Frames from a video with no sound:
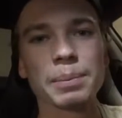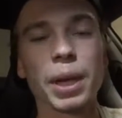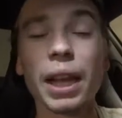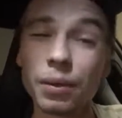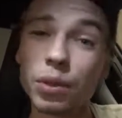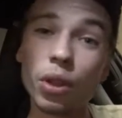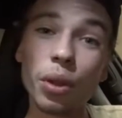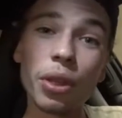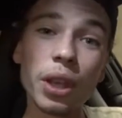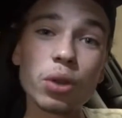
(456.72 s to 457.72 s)
But yeah,
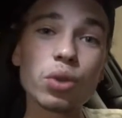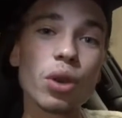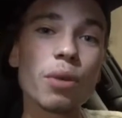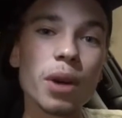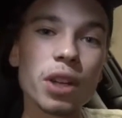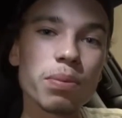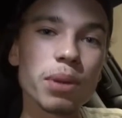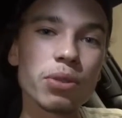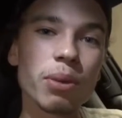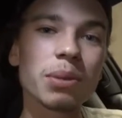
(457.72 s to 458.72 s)
so thank you so much.
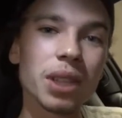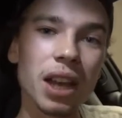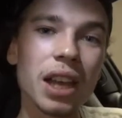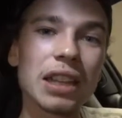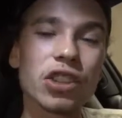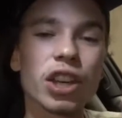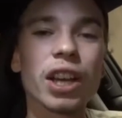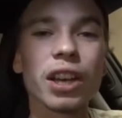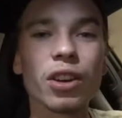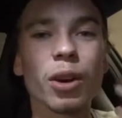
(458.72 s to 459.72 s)
Please remember to like,
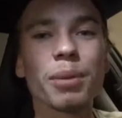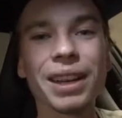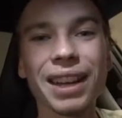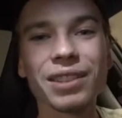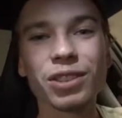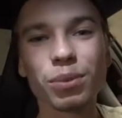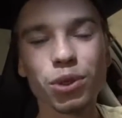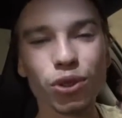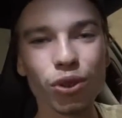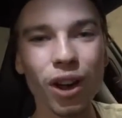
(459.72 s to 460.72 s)
share, comment, and
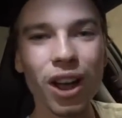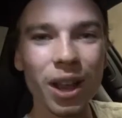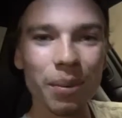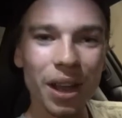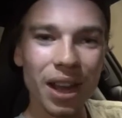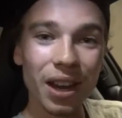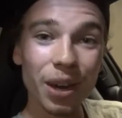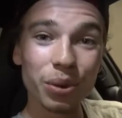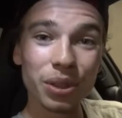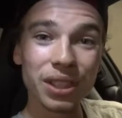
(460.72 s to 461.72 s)
subscribe, and
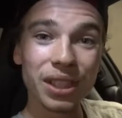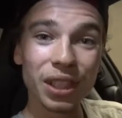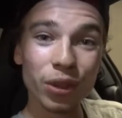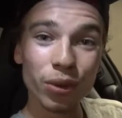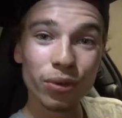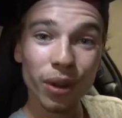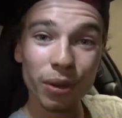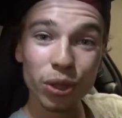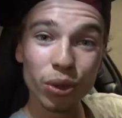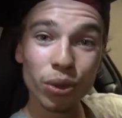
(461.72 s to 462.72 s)
I will see you
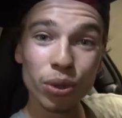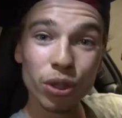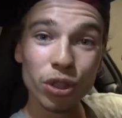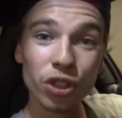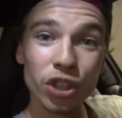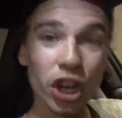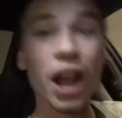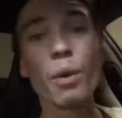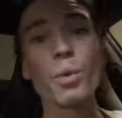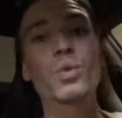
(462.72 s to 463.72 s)
very soon. Ciao!